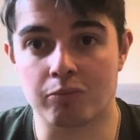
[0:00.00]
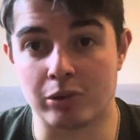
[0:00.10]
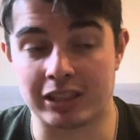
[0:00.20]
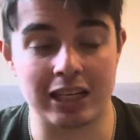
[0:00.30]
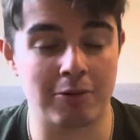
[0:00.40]

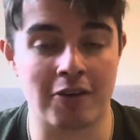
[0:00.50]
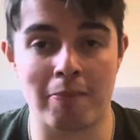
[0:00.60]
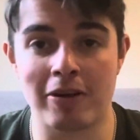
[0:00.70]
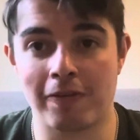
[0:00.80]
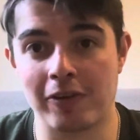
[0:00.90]
We did it with our
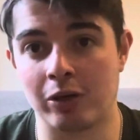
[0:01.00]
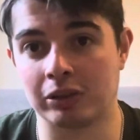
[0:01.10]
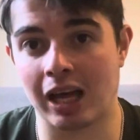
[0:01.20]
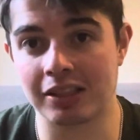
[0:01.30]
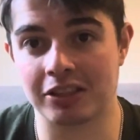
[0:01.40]
midfield
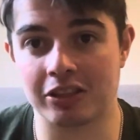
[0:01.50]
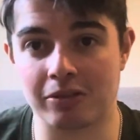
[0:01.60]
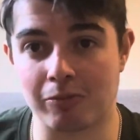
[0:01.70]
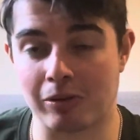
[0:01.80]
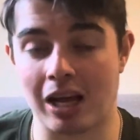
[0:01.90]

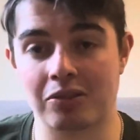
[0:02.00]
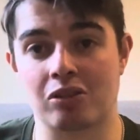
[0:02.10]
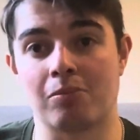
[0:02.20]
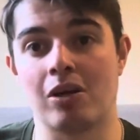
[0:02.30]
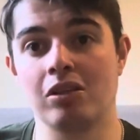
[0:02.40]
last
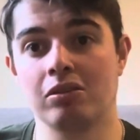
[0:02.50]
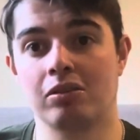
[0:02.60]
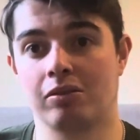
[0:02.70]
summer.